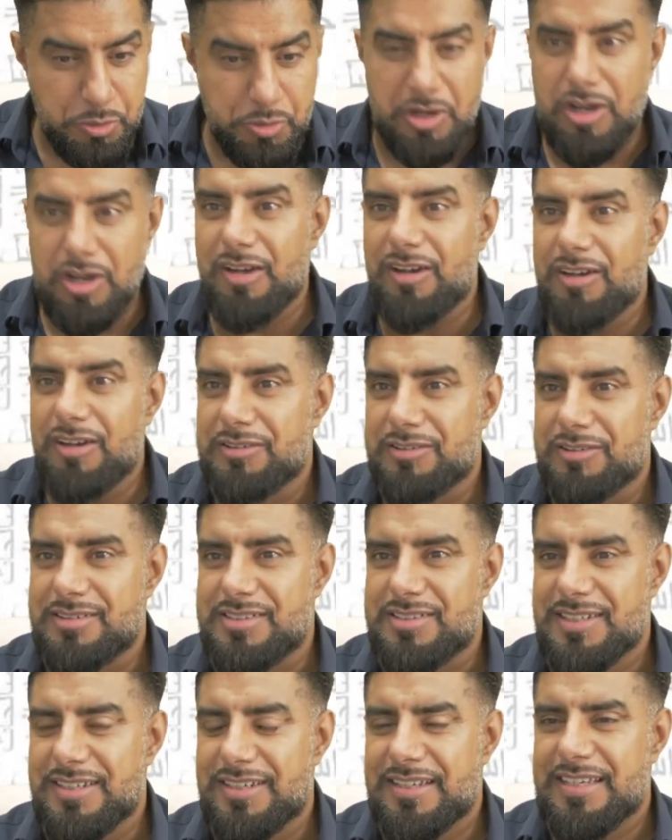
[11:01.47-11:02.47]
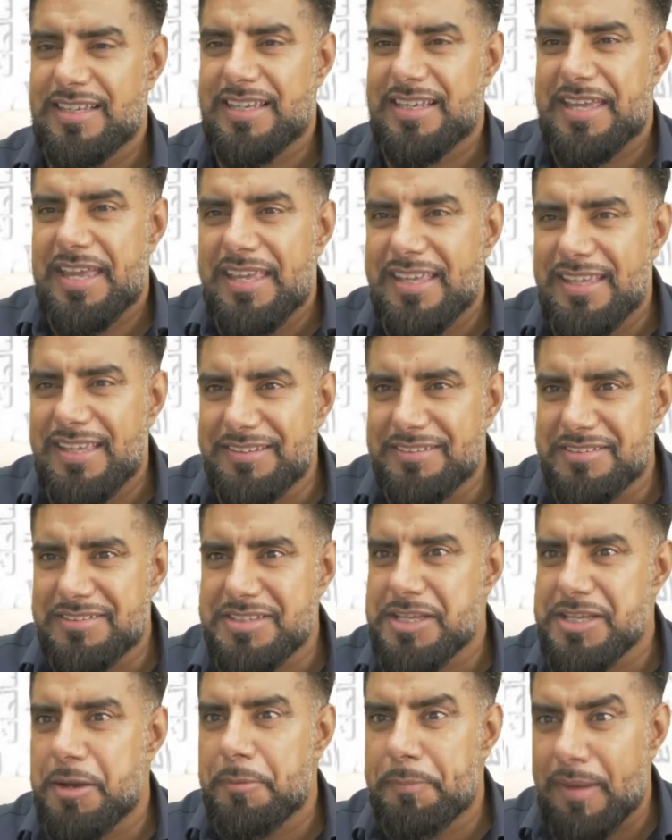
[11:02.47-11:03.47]
cult gains
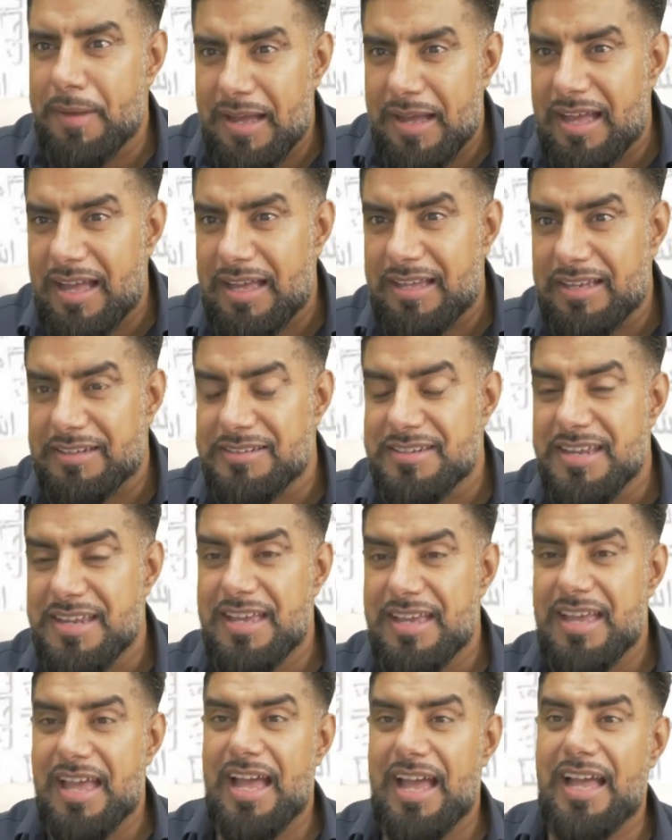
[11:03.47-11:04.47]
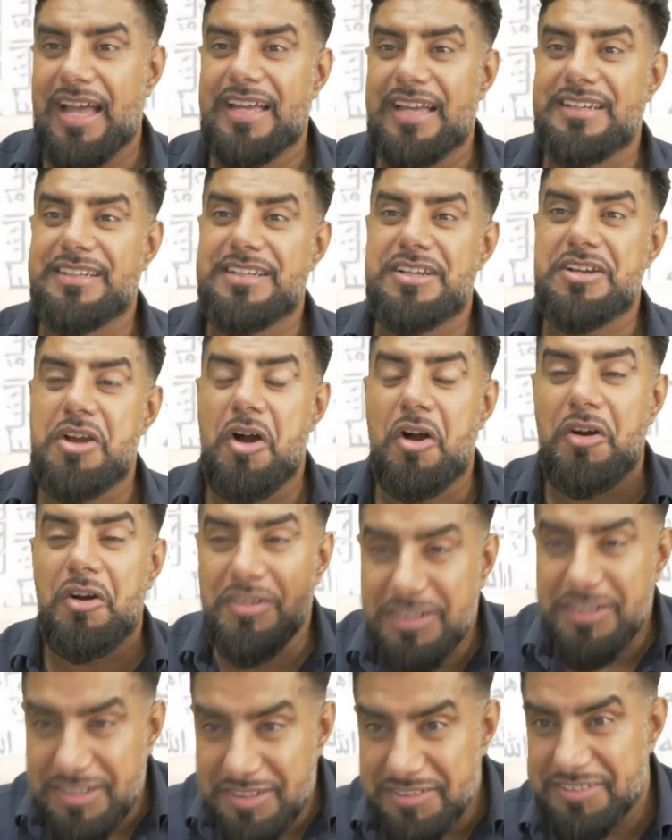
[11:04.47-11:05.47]
the upper hand and
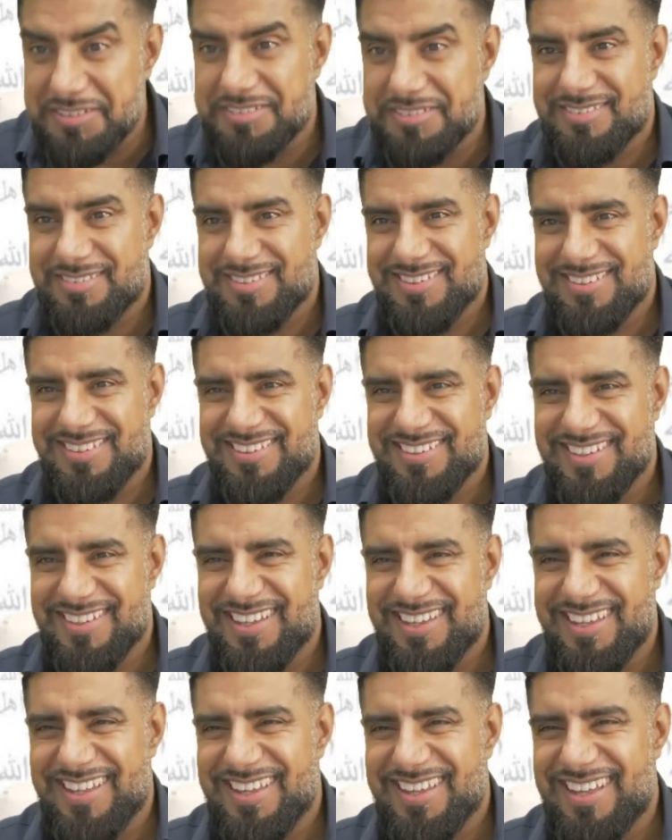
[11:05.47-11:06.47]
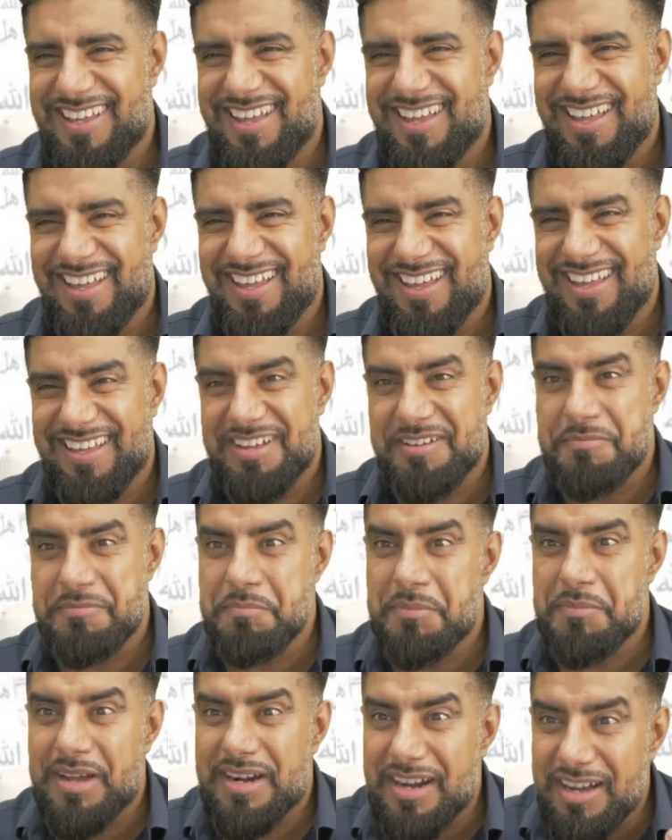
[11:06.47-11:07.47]
conquers
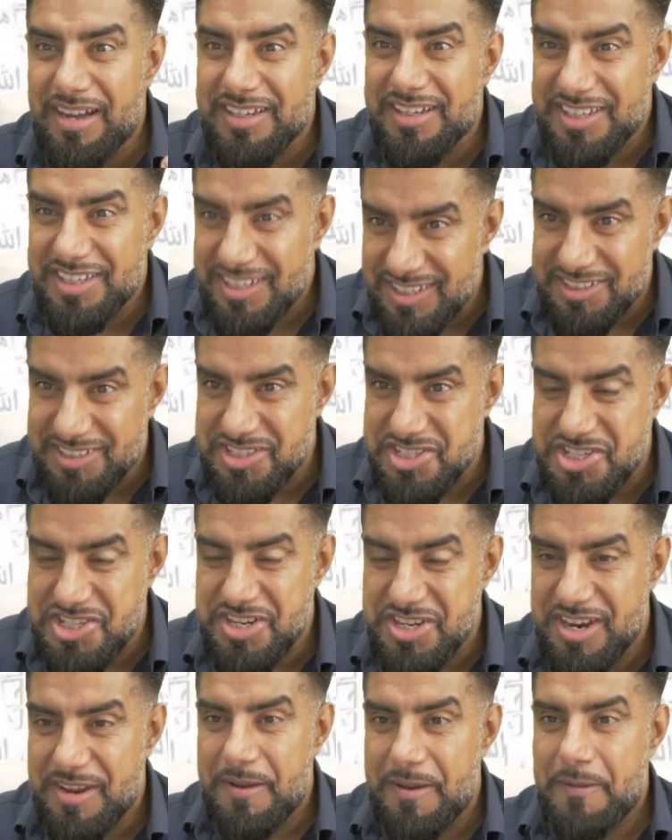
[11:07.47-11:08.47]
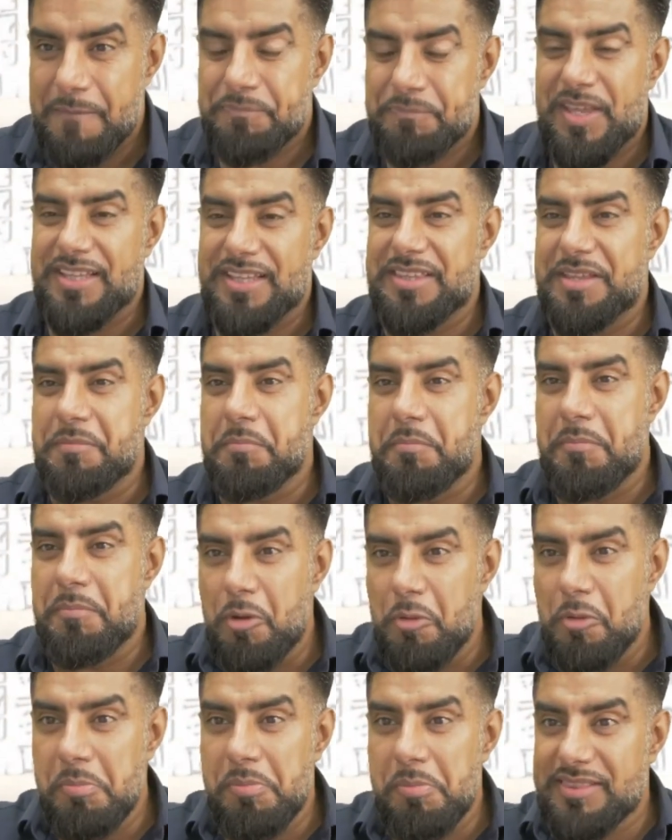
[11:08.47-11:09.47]
Marrakesh. And the
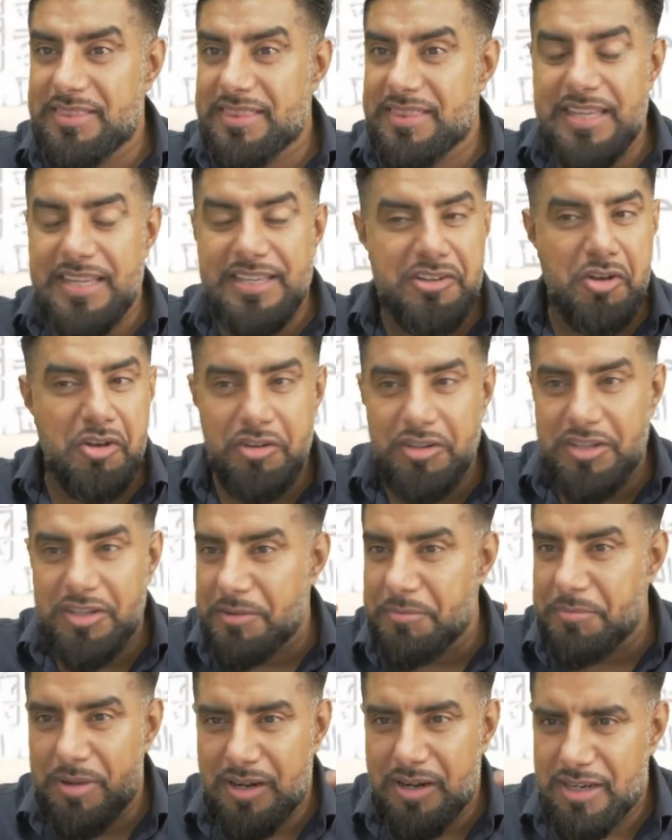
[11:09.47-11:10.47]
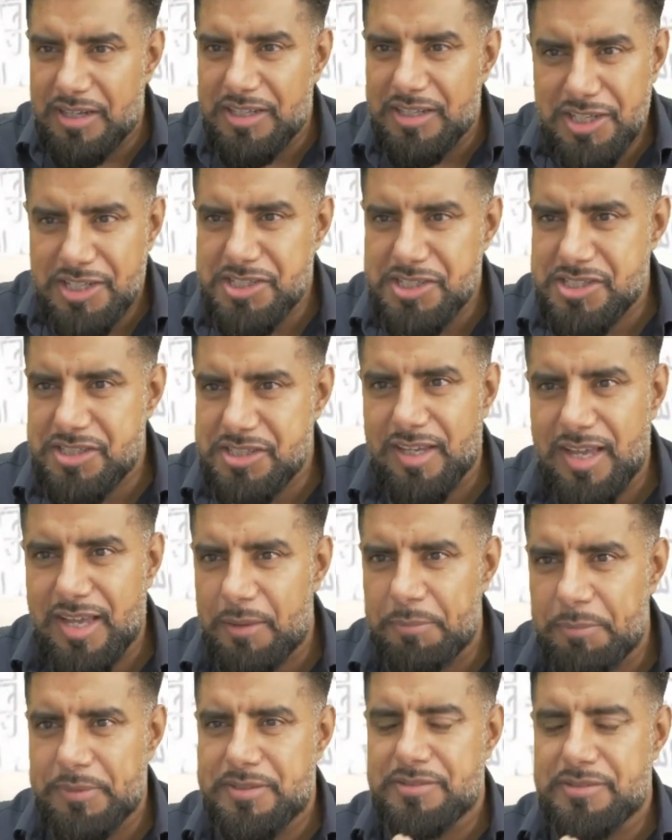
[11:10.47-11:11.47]
moment they conquer Marrakesh, the
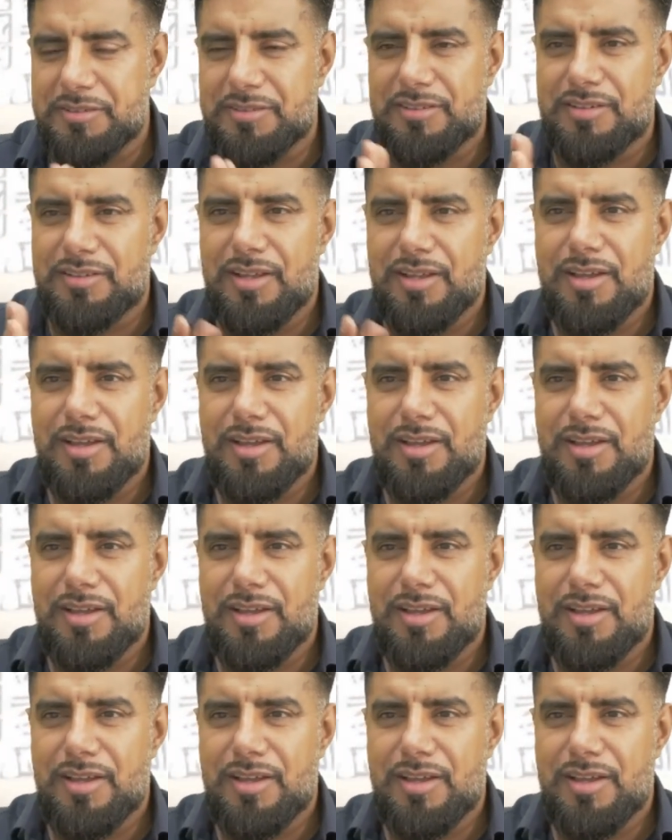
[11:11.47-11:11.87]
capital,